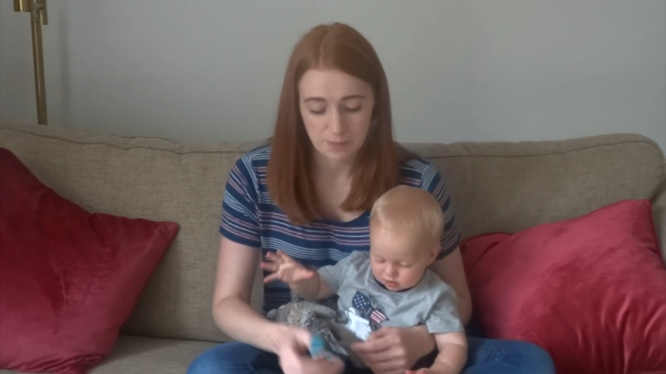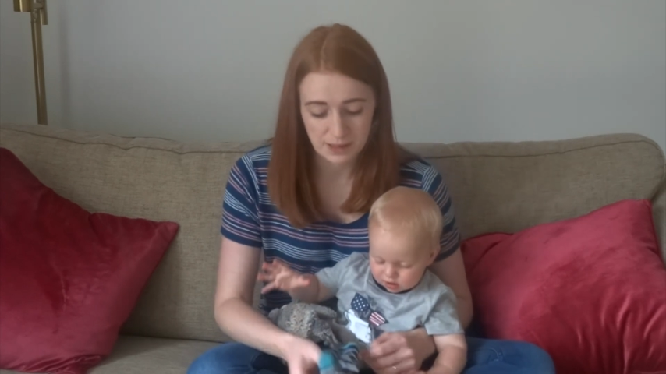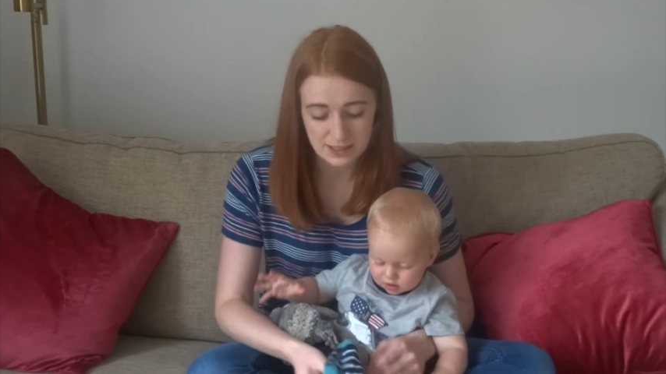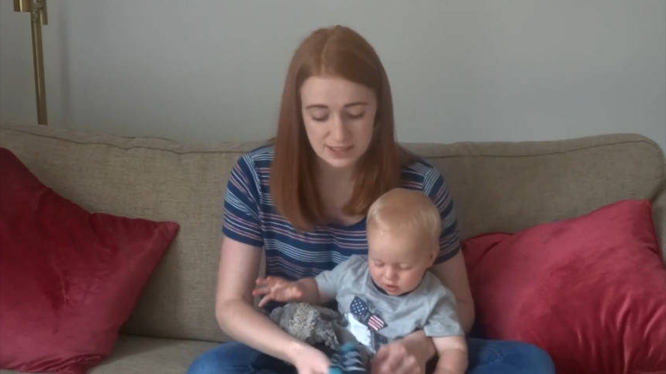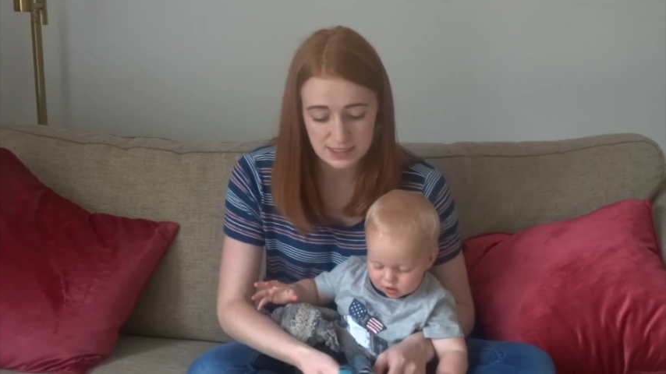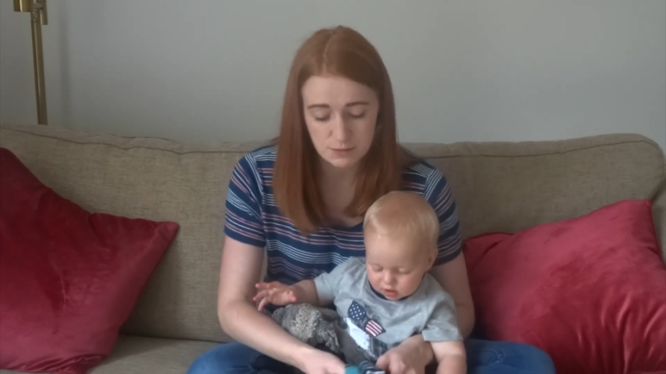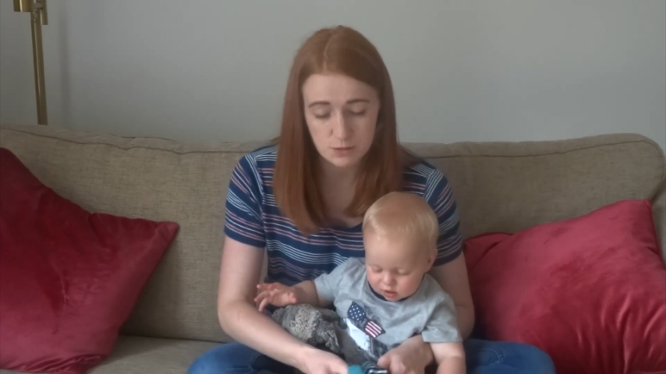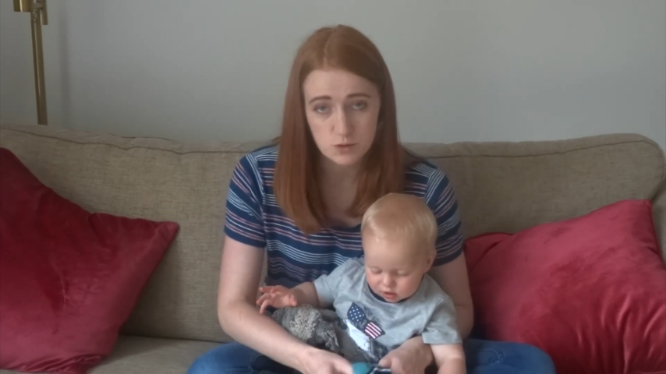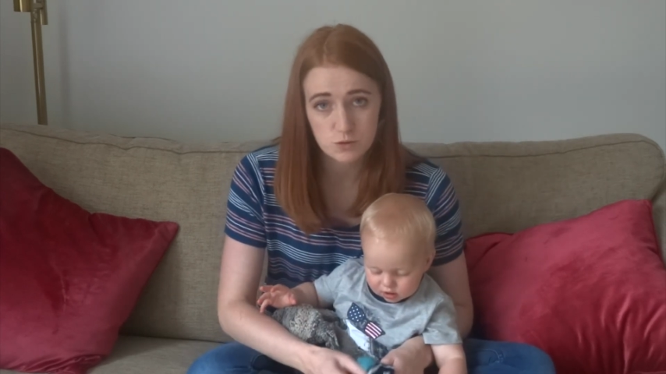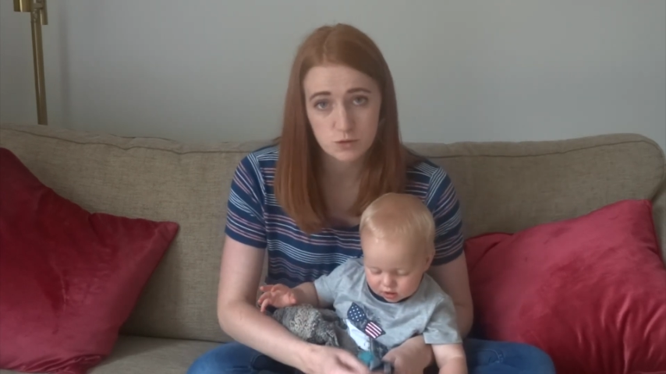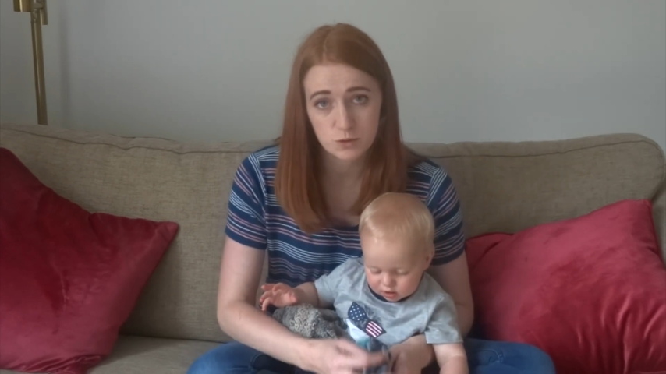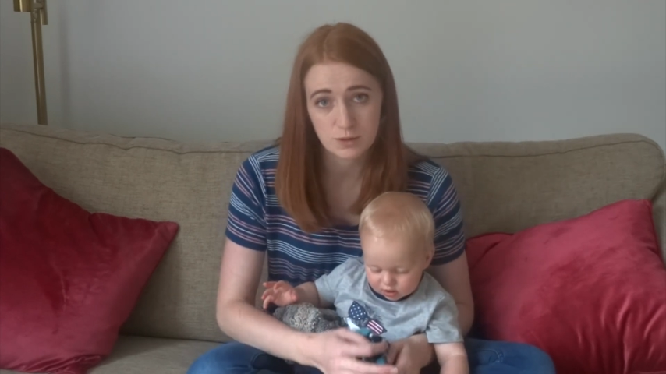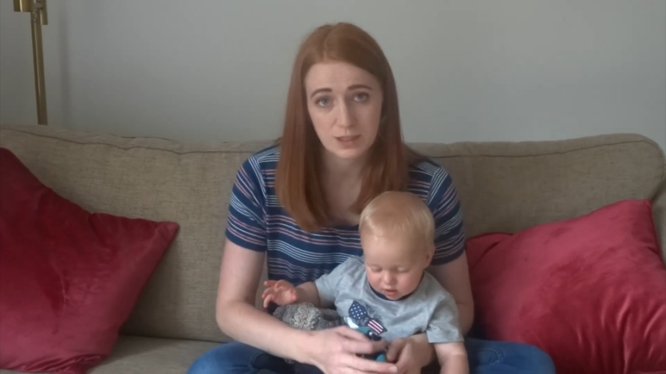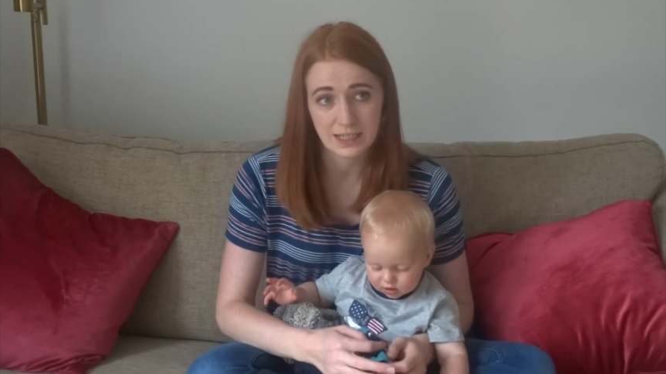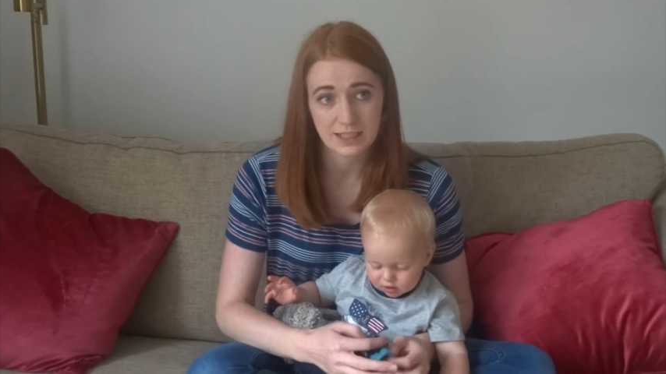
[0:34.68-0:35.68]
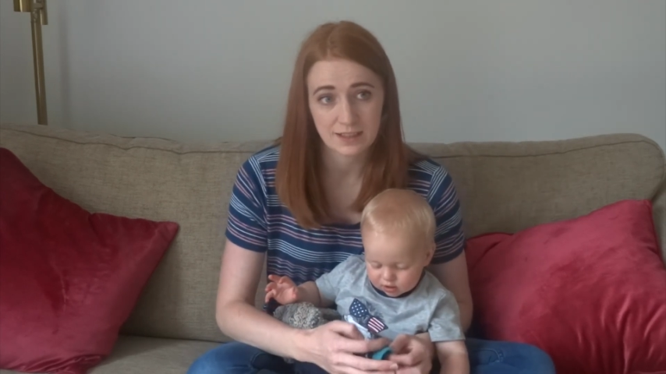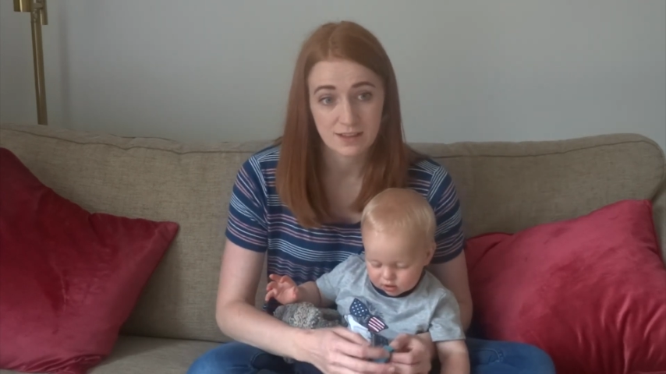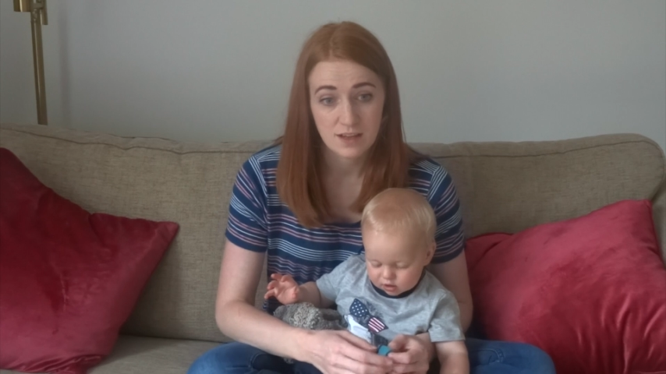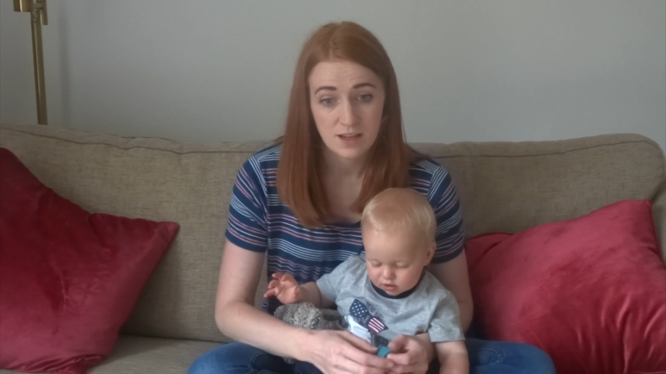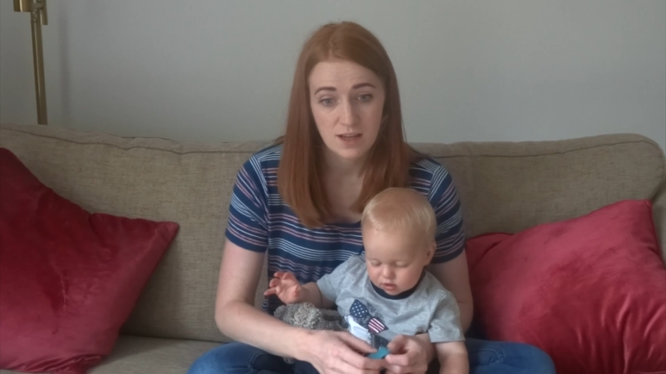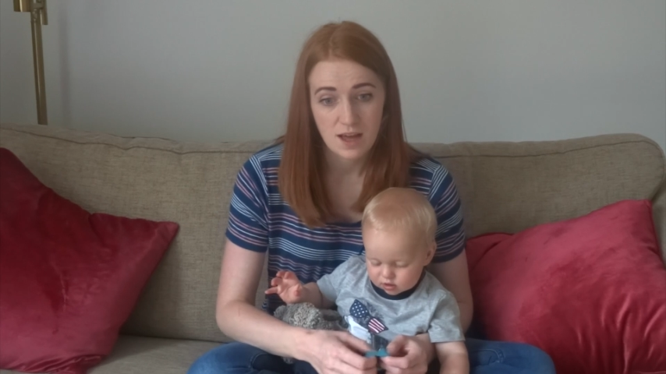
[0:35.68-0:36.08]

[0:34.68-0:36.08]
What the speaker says: because he was crawling